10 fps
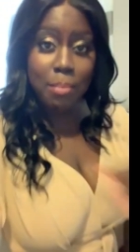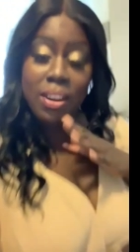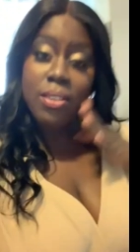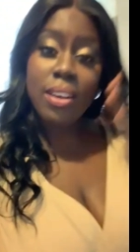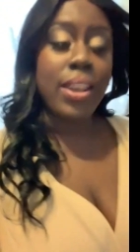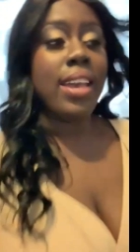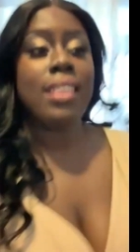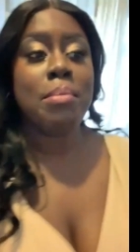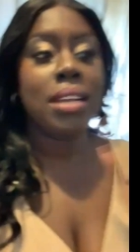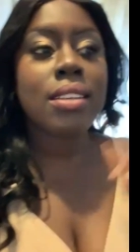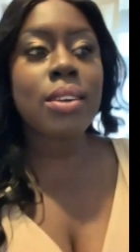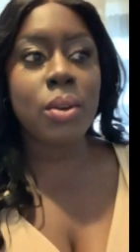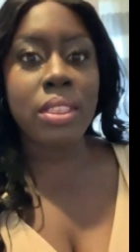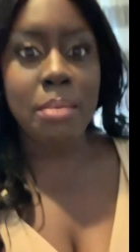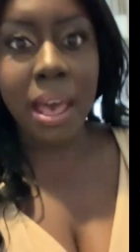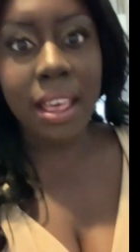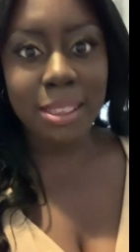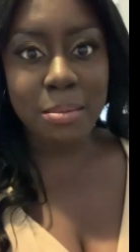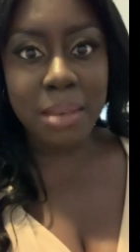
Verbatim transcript: Okay, let me go to the bathroom.